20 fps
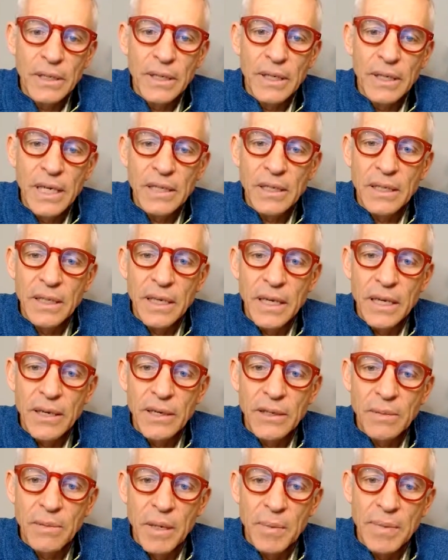
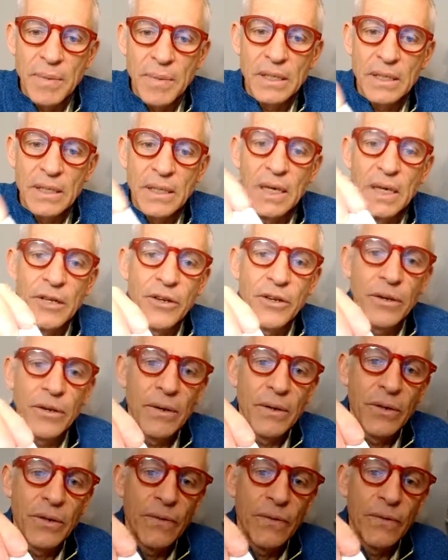here's my business card, you
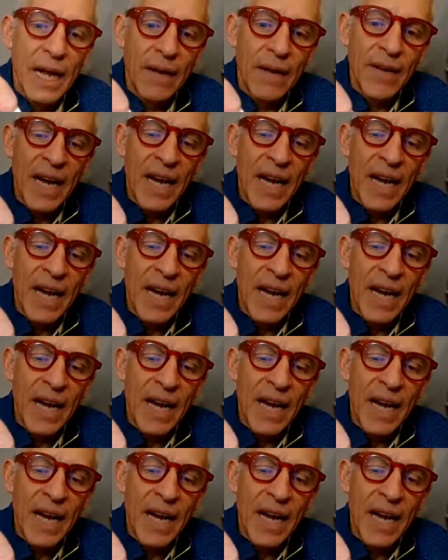can have